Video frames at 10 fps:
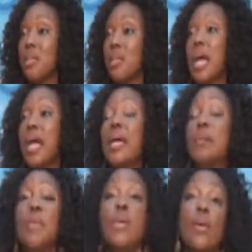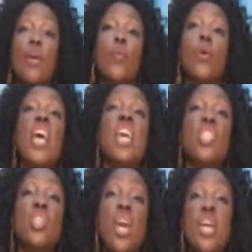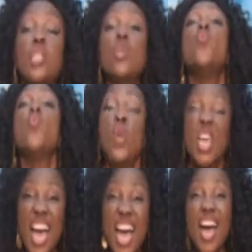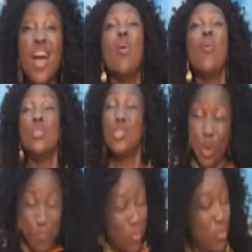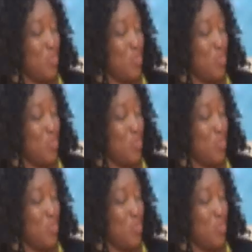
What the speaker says: You can't get me. We're Nigerians. We are unstoppable.